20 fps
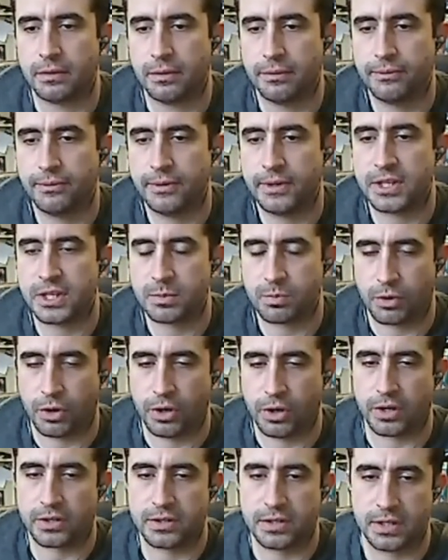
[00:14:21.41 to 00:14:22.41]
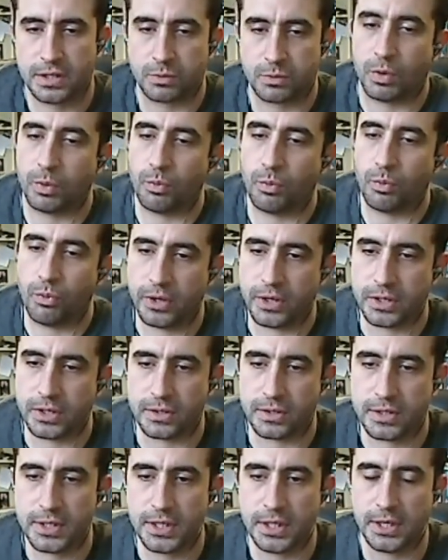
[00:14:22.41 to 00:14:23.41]
finished product, is what we wanted to
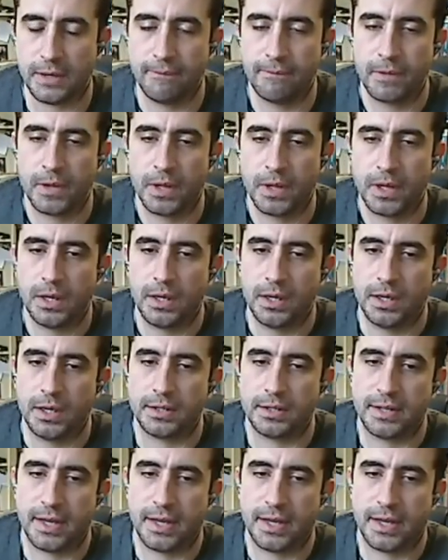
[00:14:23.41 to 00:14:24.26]
see, is